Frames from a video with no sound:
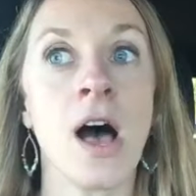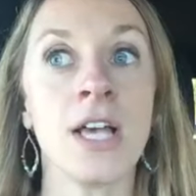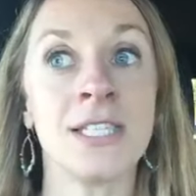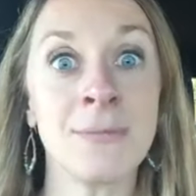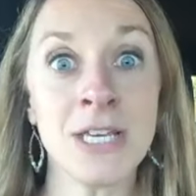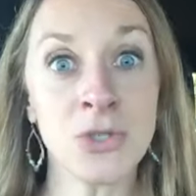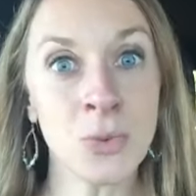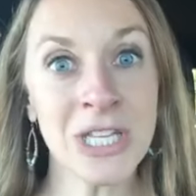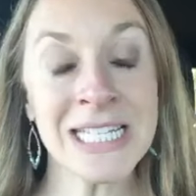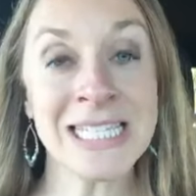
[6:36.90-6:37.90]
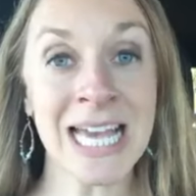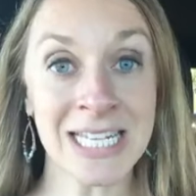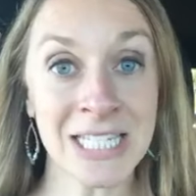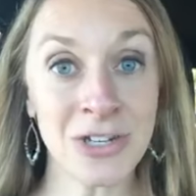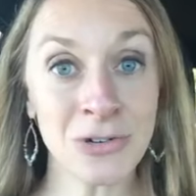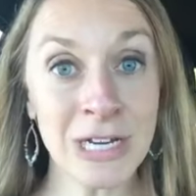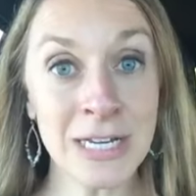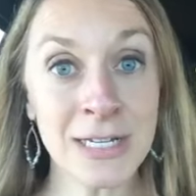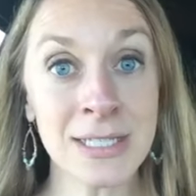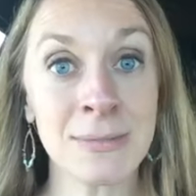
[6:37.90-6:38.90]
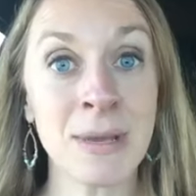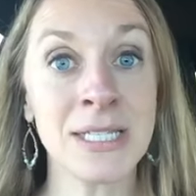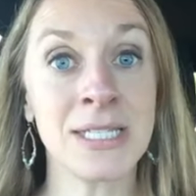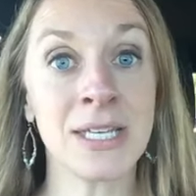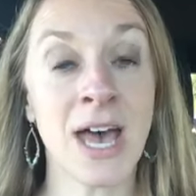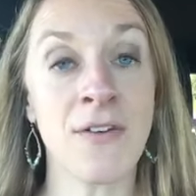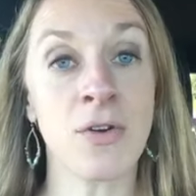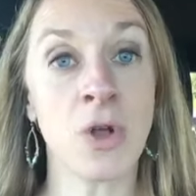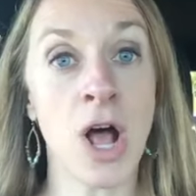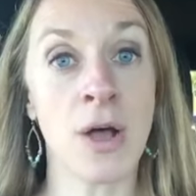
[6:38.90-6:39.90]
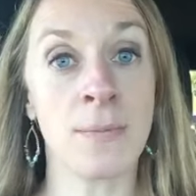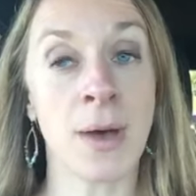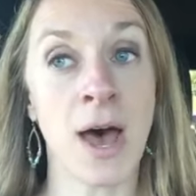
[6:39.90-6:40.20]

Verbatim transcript: some of these really sexy ingredients may still have a, um,